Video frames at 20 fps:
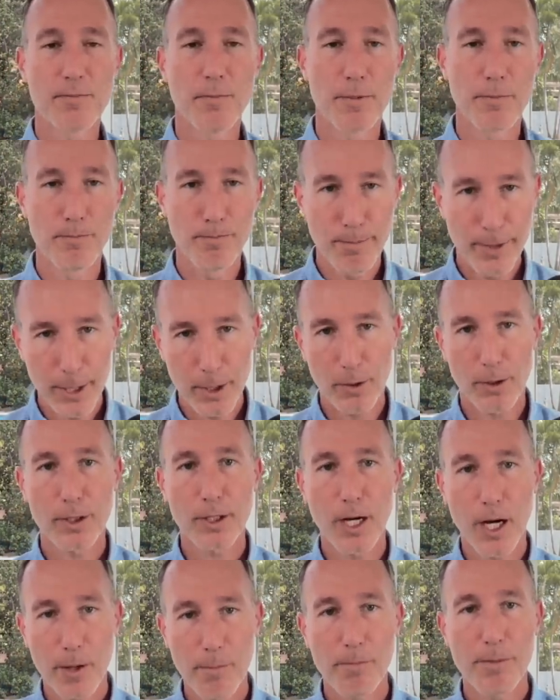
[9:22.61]
but bigger
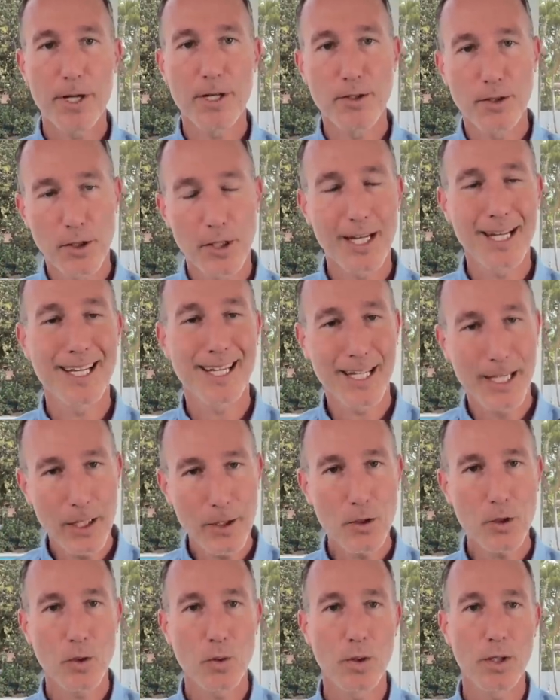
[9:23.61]
companies getting
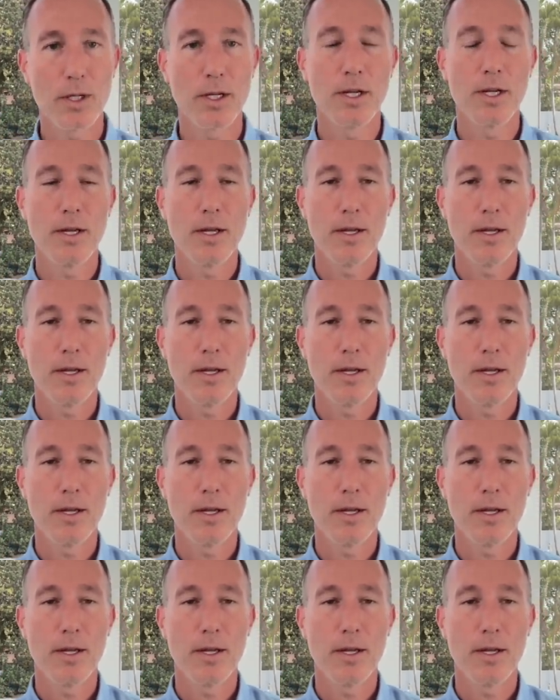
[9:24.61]
into it,